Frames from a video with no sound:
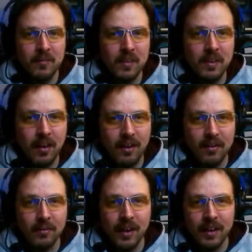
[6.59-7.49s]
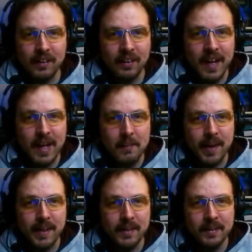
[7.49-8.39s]
in our regular
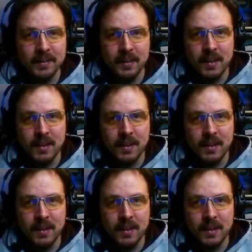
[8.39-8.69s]
campaign